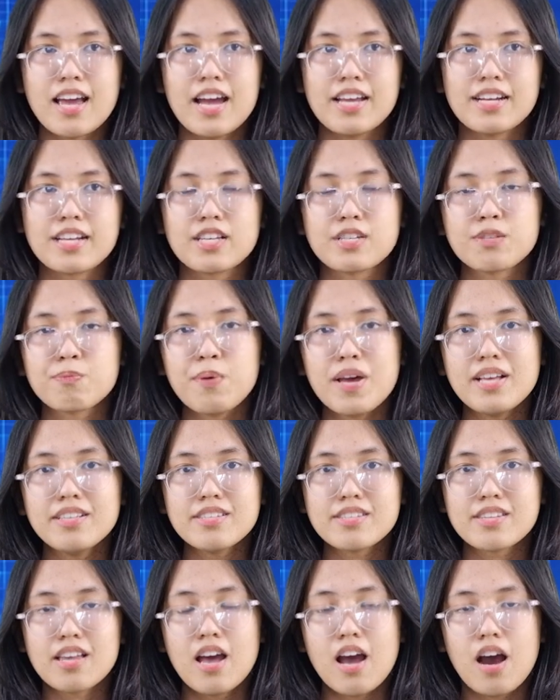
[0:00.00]
at the
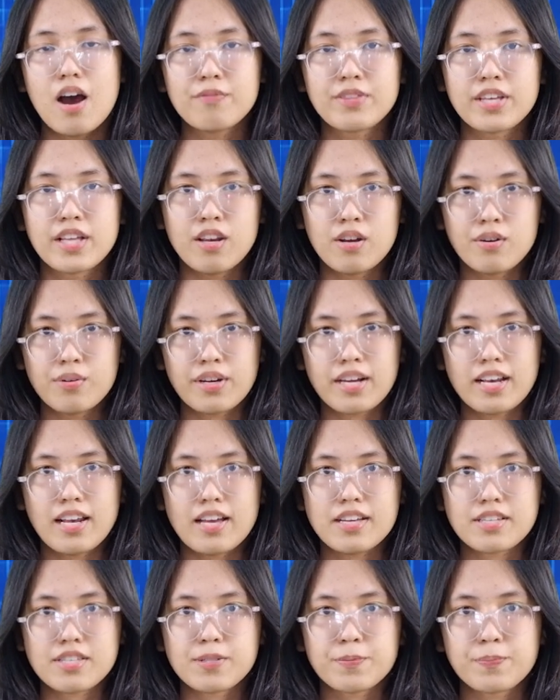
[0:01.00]
expense of the lower
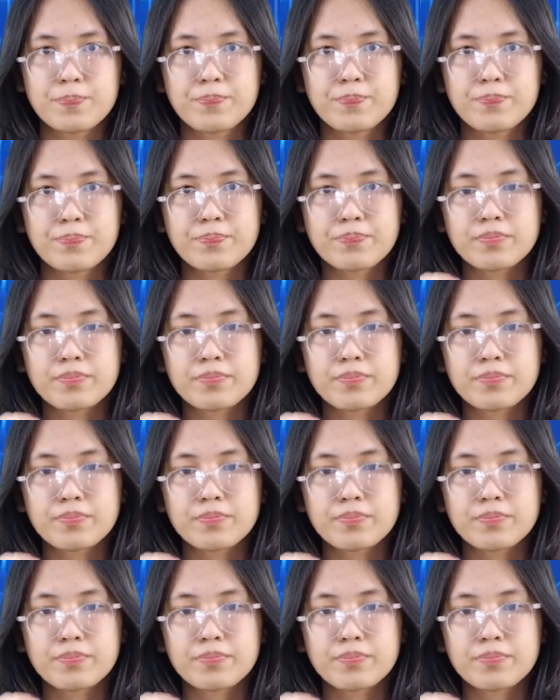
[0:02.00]
class.